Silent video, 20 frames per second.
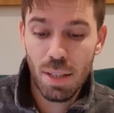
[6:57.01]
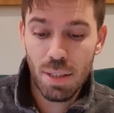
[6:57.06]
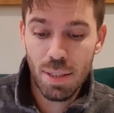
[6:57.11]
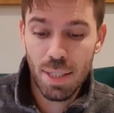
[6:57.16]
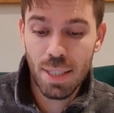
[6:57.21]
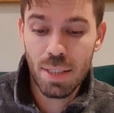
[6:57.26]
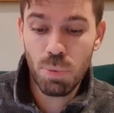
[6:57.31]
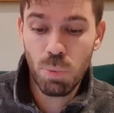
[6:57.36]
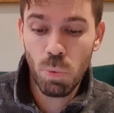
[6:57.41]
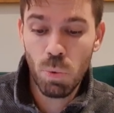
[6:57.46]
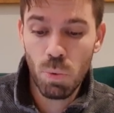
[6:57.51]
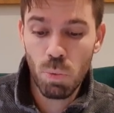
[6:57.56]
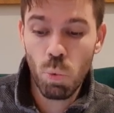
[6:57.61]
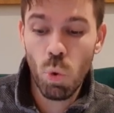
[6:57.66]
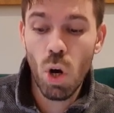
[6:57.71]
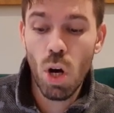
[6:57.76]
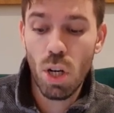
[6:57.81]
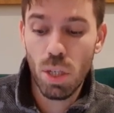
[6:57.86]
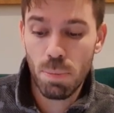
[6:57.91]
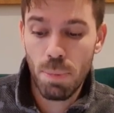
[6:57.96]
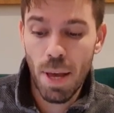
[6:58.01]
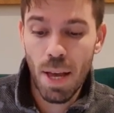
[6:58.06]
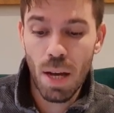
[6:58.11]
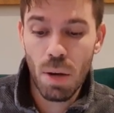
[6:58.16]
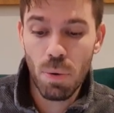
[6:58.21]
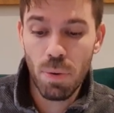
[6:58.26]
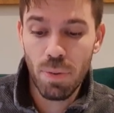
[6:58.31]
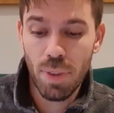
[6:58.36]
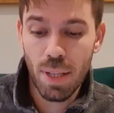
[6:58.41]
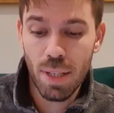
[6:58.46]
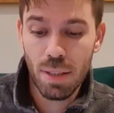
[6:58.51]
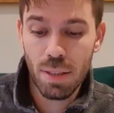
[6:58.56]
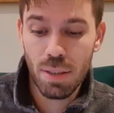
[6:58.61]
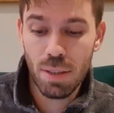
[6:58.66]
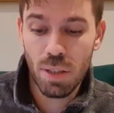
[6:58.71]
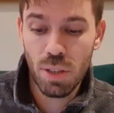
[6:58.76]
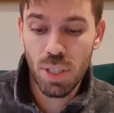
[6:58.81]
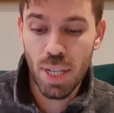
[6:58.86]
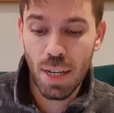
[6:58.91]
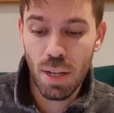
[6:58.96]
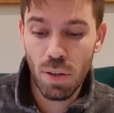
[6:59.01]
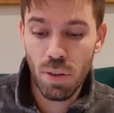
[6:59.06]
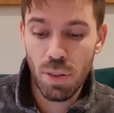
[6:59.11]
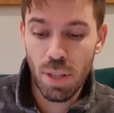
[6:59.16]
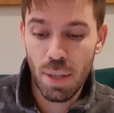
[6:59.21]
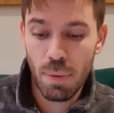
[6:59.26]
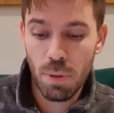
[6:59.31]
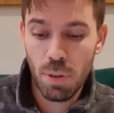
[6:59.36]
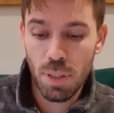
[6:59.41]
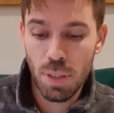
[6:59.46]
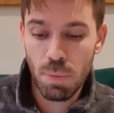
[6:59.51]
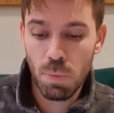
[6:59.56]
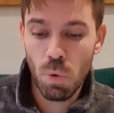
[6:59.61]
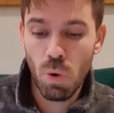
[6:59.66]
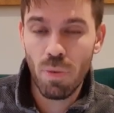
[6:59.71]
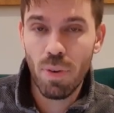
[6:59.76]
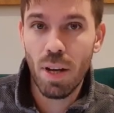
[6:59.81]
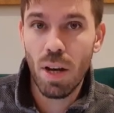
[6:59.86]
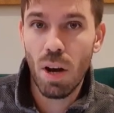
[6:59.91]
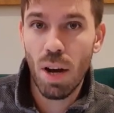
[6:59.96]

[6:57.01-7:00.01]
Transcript: this works better with this shadow thing because it's more of a